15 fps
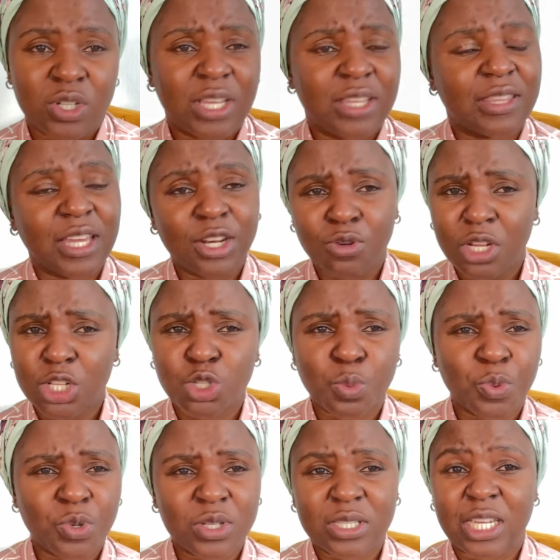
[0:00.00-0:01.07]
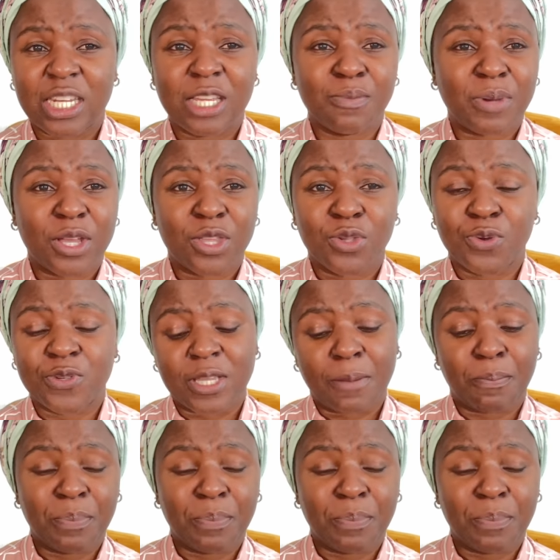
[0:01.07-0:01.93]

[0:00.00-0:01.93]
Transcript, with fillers: Then you need to proceed by using